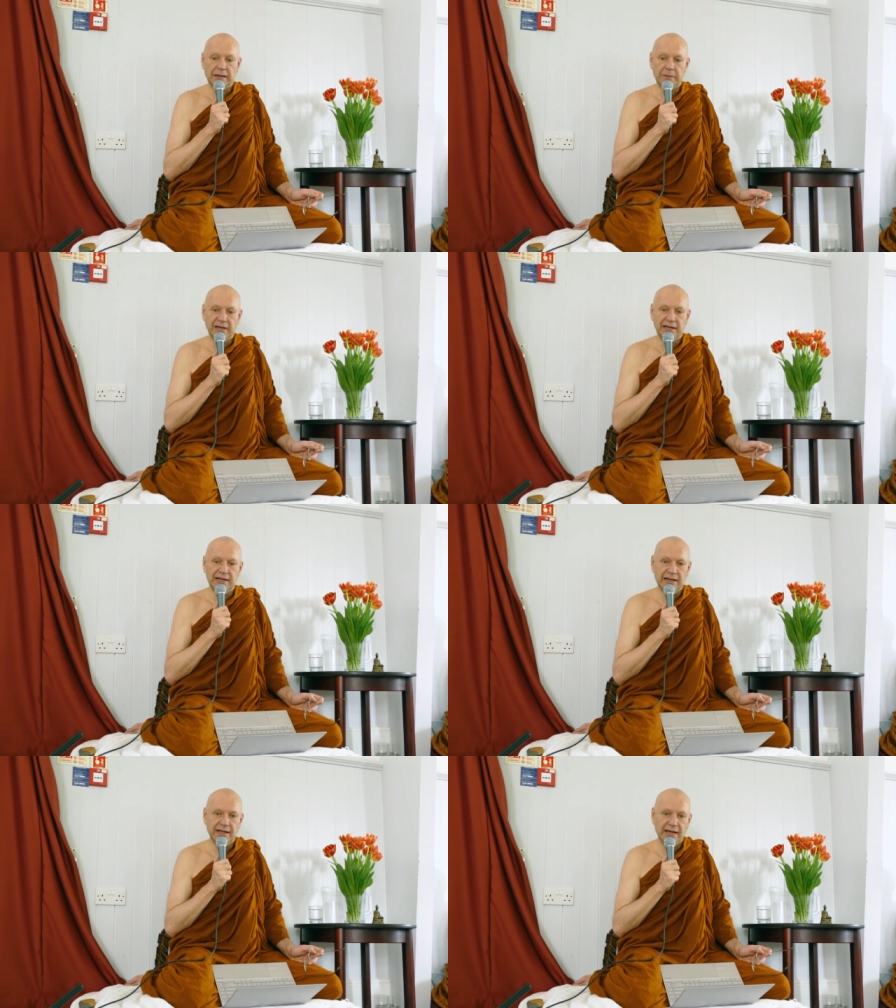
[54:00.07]

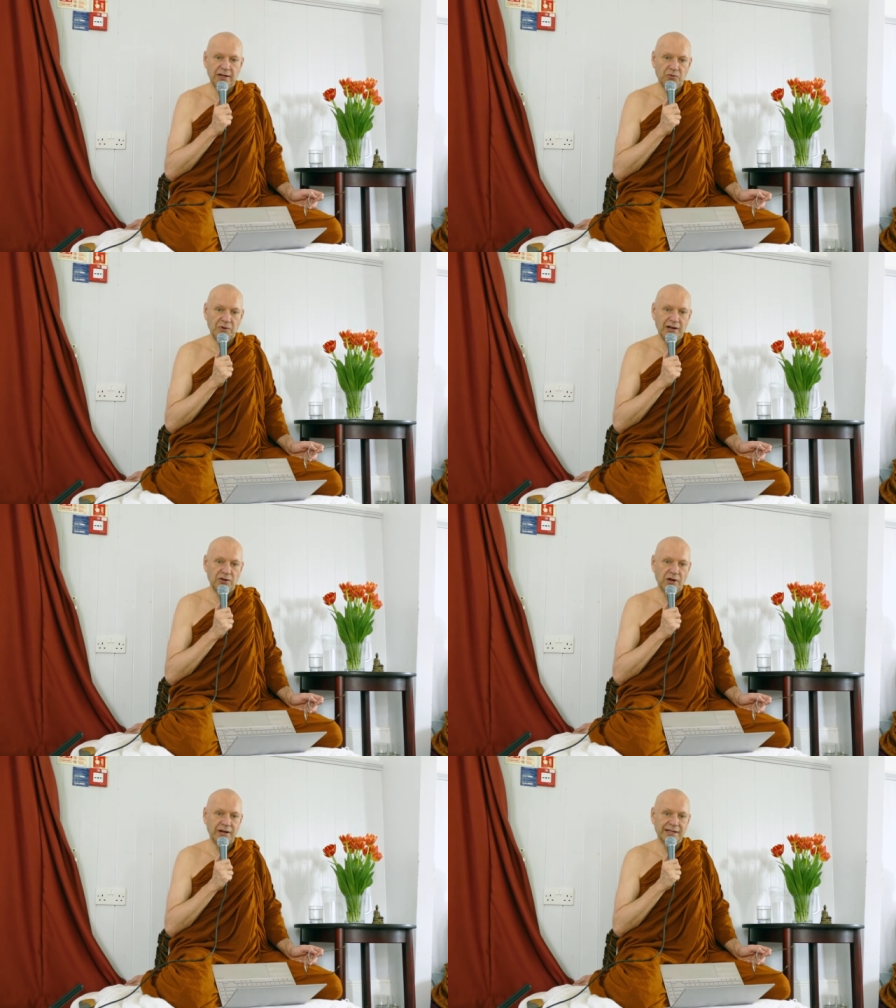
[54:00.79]
bit uh, and
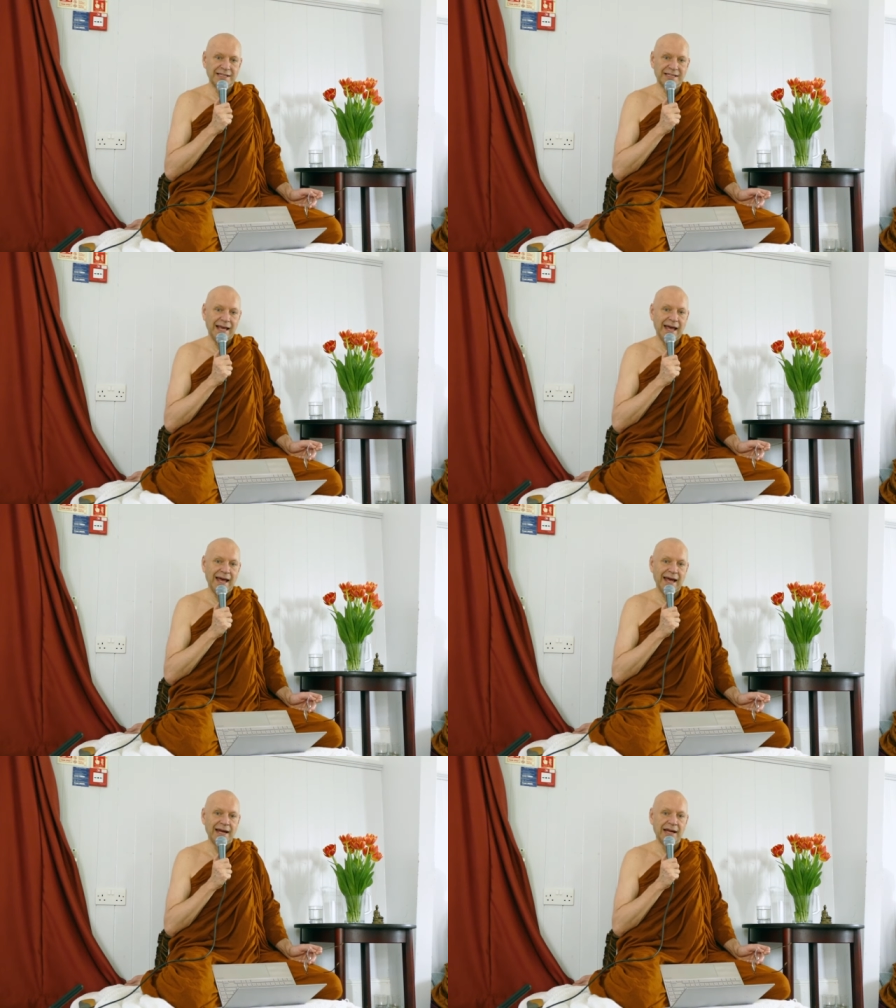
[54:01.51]
trying to
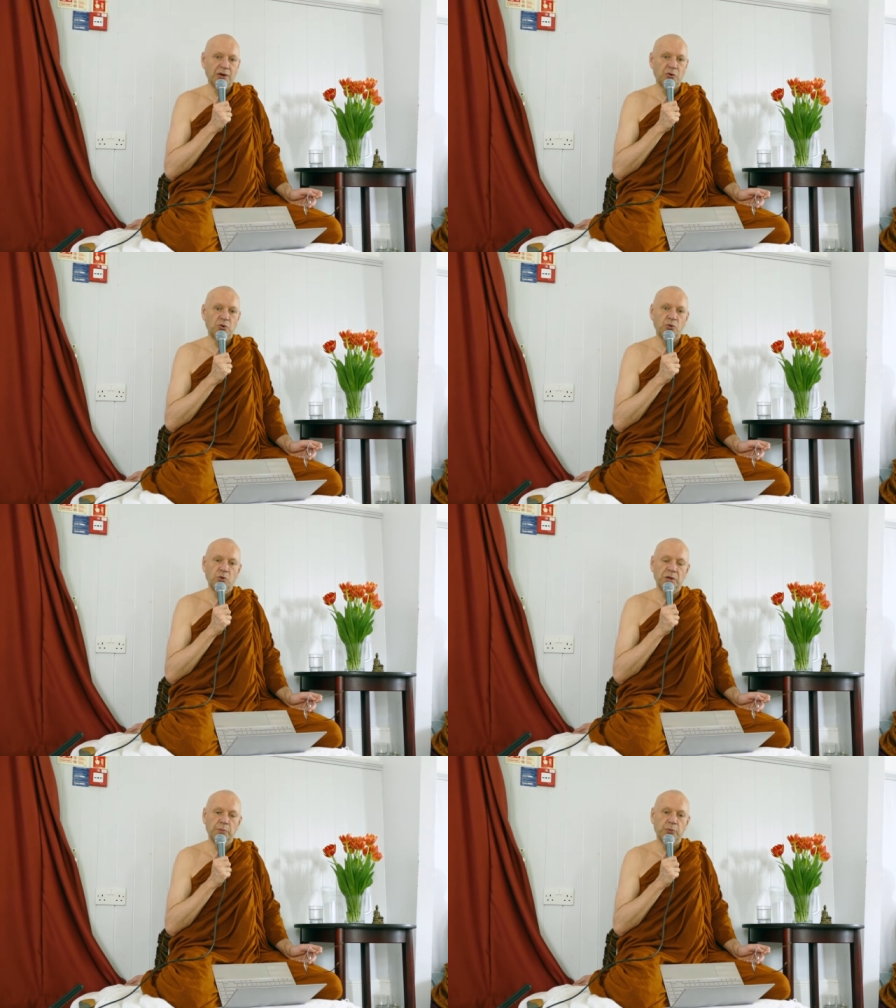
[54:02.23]
understand
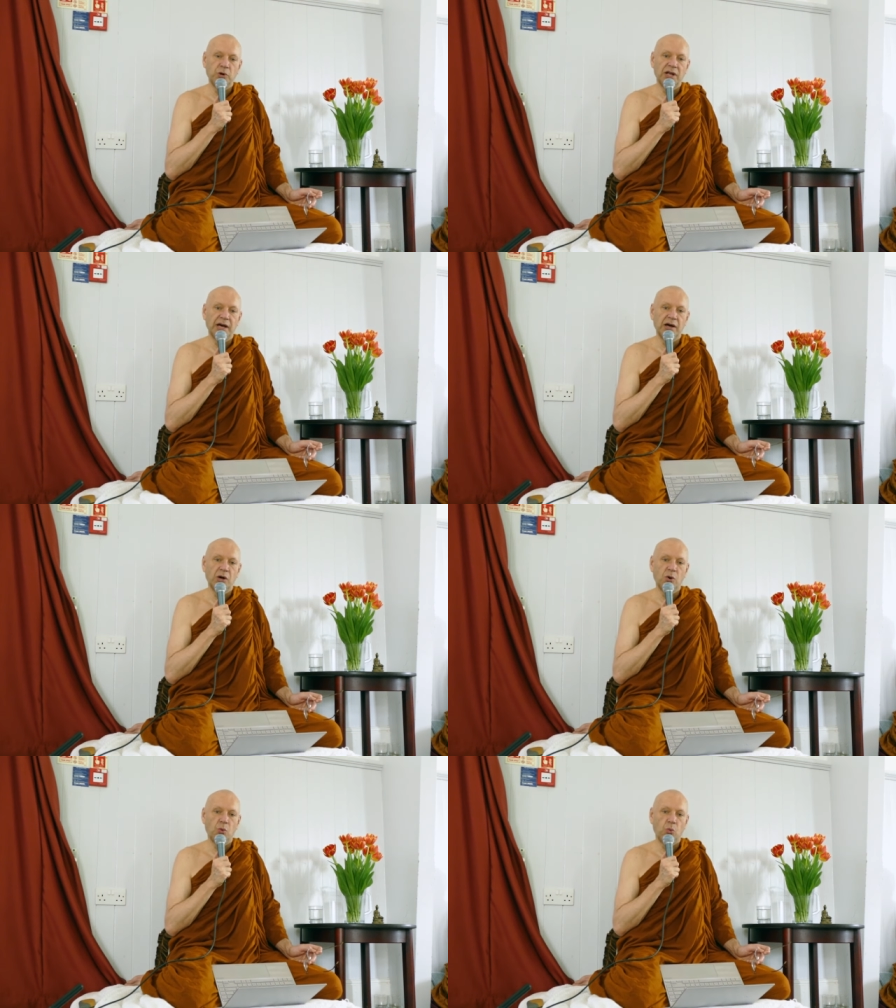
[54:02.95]
who the Buddha
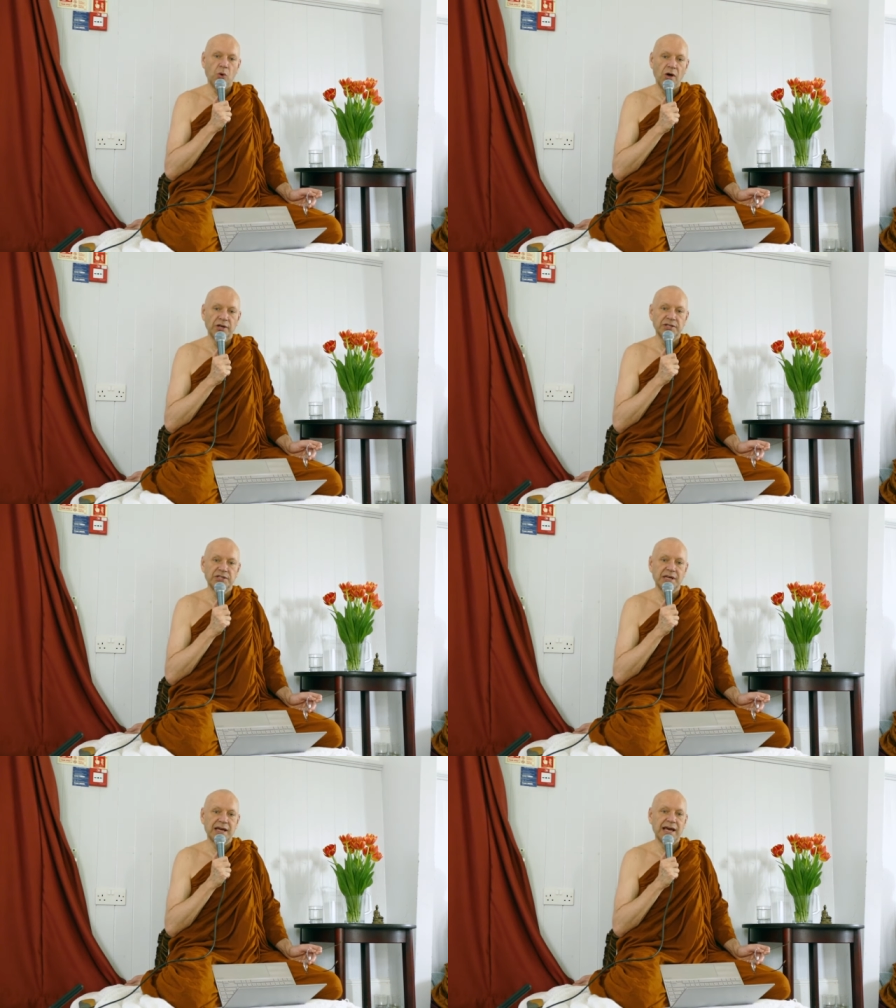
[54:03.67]

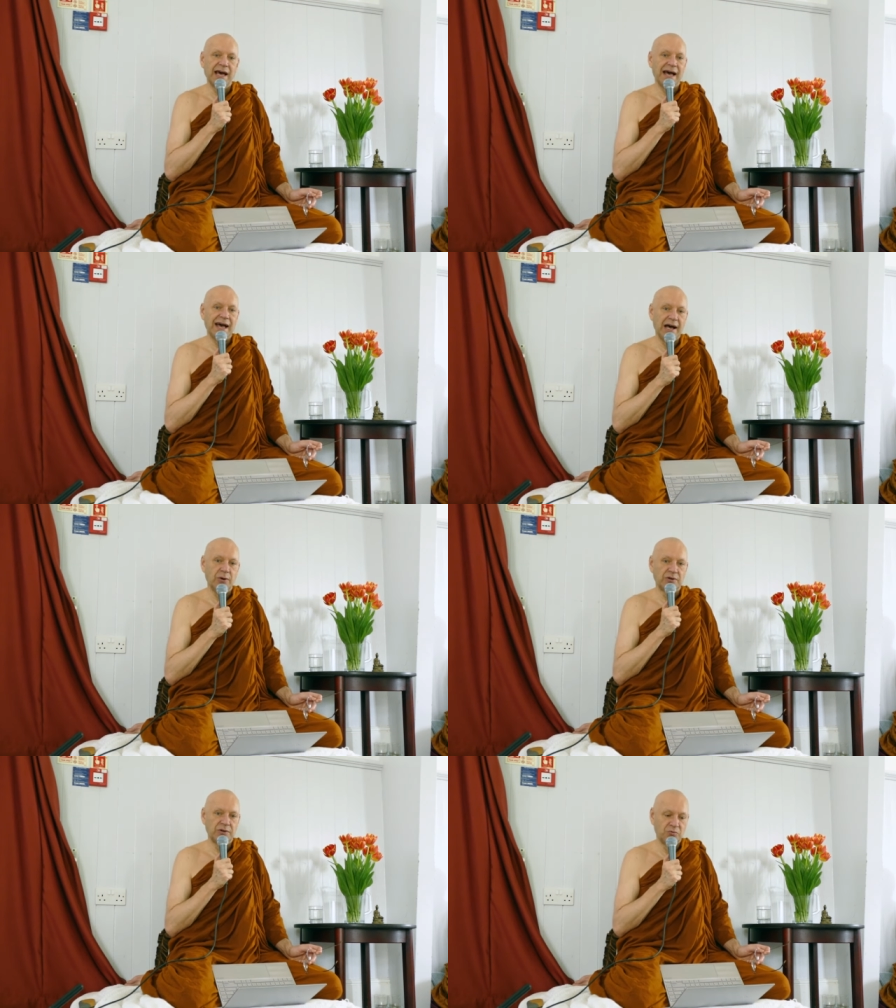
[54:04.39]
was, uh,
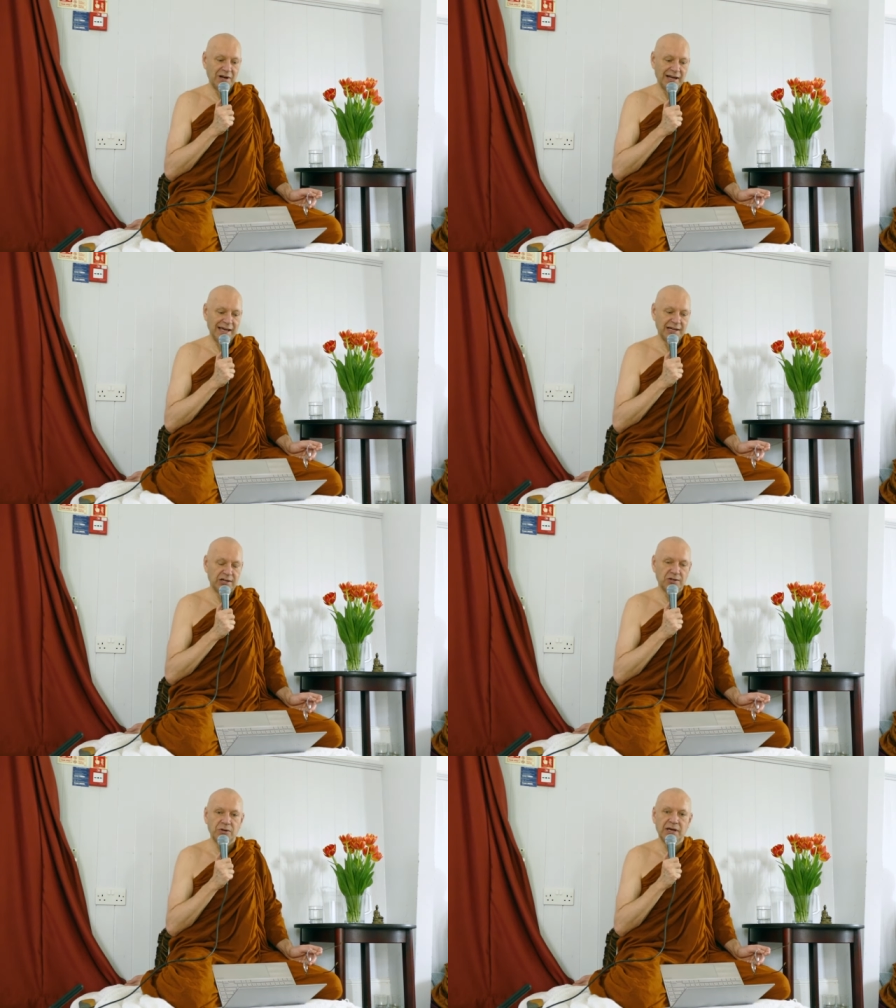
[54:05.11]
how to
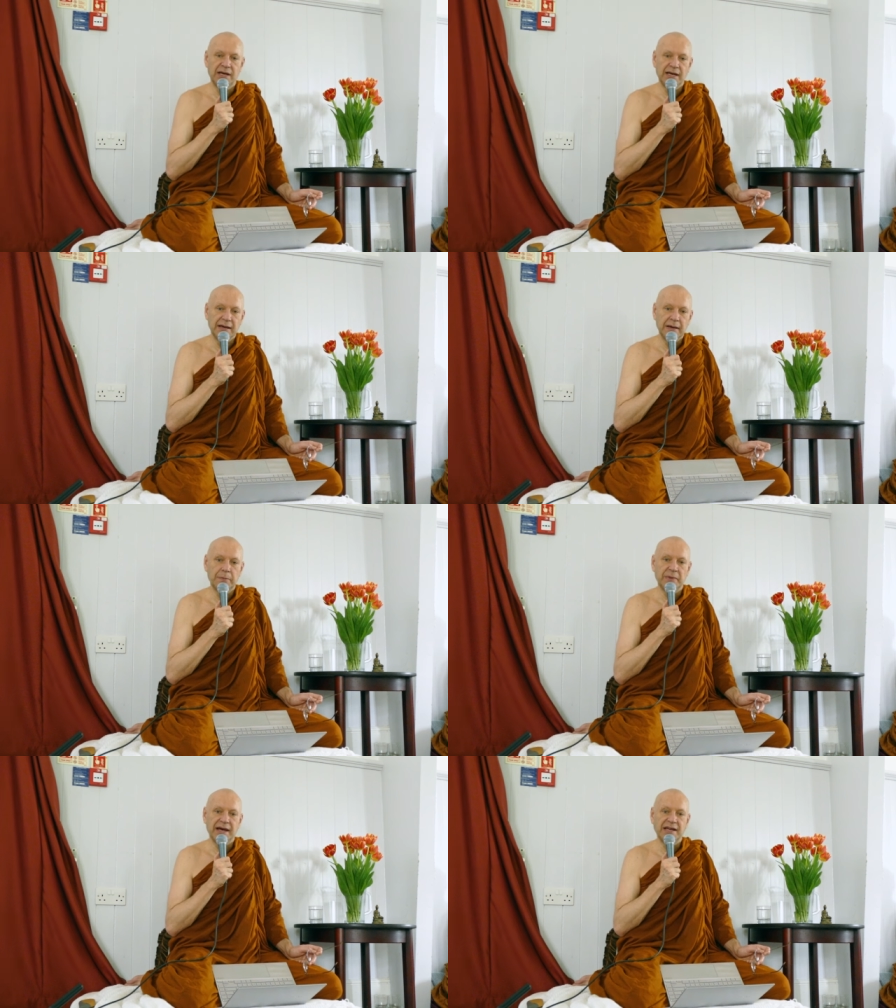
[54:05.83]
relate to
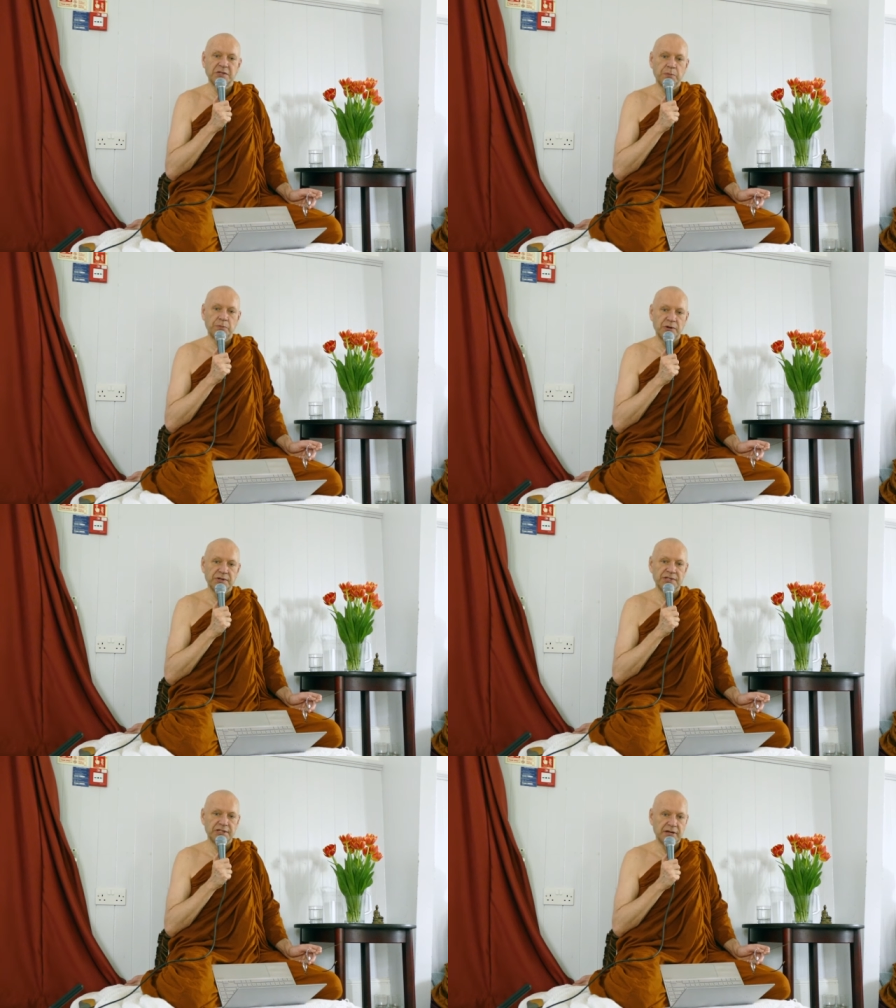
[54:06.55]
him as a
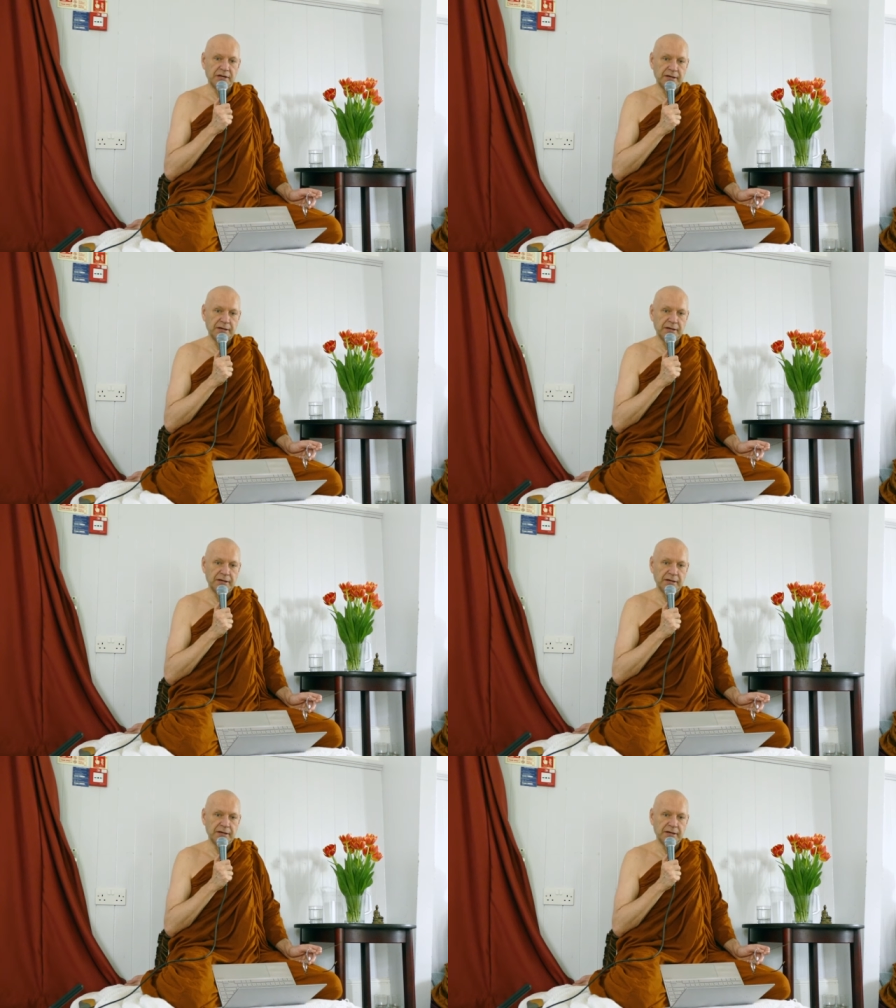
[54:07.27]
person.